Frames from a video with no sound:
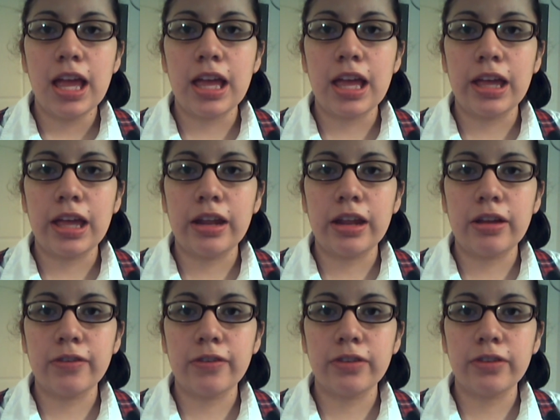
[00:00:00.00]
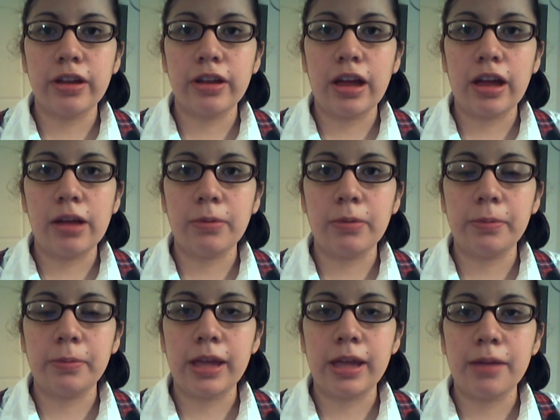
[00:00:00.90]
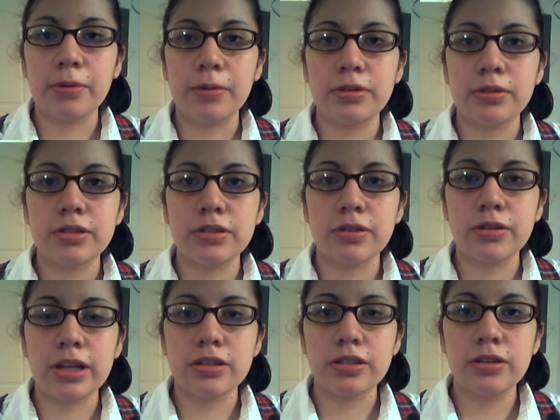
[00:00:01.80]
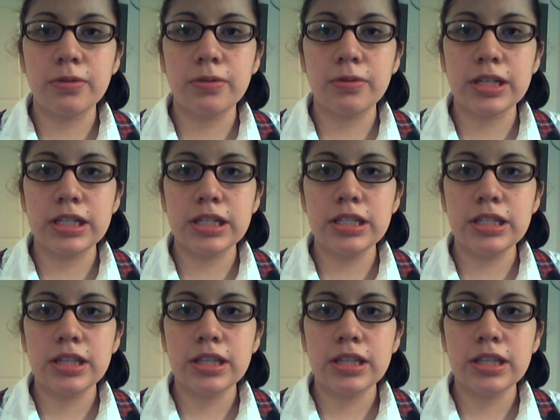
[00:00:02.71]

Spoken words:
and hopefully I will be able to answer your questions.